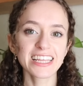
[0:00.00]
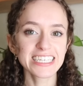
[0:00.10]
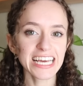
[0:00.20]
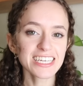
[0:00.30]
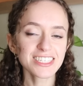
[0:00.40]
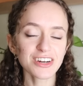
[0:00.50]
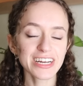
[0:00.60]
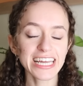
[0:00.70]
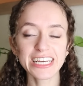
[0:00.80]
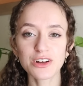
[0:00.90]
The days are
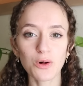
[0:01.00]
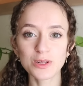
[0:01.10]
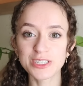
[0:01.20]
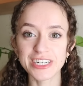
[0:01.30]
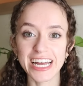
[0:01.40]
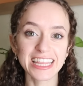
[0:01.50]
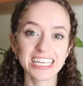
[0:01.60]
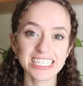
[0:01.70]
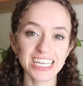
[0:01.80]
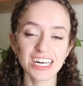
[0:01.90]
getting colder and
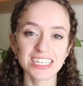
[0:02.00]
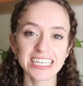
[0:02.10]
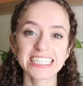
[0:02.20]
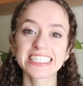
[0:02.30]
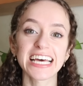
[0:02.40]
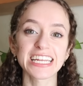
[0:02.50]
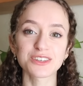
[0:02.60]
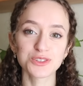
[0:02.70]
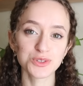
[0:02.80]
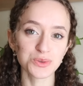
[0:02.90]
the sun is
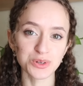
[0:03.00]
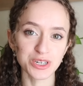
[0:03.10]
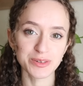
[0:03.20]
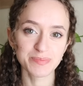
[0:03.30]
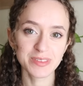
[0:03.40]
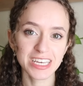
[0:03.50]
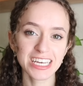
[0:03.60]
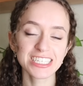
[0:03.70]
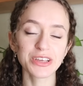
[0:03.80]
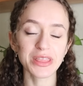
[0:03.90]
setting sooner.
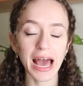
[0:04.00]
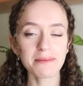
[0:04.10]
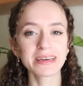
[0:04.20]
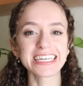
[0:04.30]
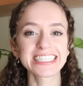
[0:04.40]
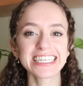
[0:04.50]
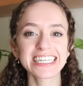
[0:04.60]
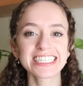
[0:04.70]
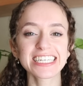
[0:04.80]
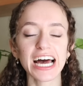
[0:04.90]
So that means it
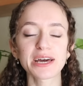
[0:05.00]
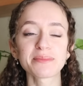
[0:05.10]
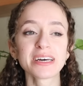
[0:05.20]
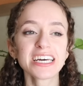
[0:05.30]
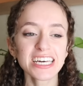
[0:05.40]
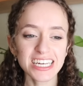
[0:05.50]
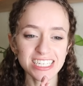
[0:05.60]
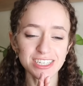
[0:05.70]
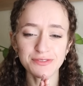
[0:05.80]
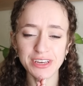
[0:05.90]
is time
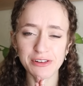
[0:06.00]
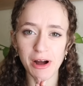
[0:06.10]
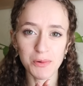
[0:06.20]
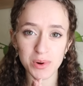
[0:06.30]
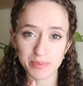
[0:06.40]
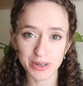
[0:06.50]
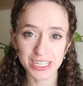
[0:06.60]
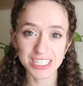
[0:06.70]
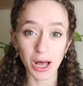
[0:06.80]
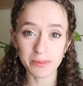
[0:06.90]
to figure out what
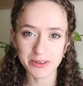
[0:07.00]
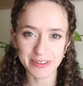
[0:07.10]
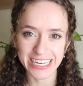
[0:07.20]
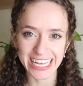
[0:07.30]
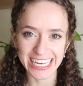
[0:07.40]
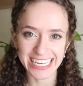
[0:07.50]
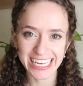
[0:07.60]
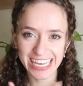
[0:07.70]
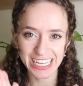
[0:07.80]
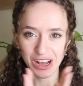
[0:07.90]
books I'll be reading
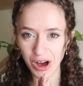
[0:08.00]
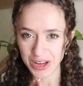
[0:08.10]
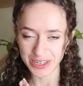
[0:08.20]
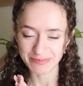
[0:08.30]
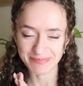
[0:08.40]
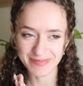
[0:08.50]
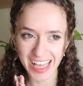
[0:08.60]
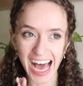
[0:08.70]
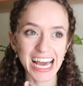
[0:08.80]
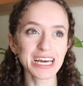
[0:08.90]
in autumn.
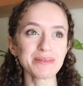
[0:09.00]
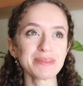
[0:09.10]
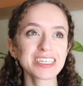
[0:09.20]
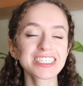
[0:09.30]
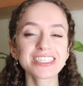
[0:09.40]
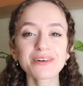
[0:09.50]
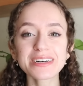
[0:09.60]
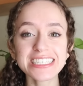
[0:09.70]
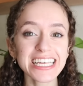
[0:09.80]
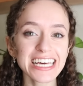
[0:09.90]
I am so
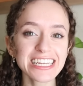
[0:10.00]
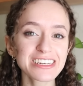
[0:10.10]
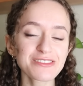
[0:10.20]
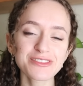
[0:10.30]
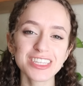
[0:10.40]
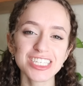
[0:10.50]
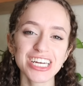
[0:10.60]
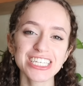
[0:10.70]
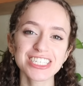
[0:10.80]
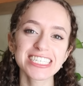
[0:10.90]
excited for the
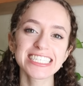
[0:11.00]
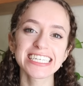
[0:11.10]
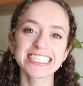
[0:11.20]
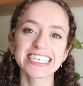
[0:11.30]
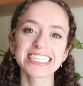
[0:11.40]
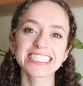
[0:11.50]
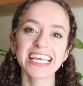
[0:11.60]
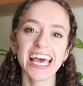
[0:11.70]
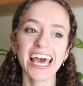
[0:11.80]
changing seasons,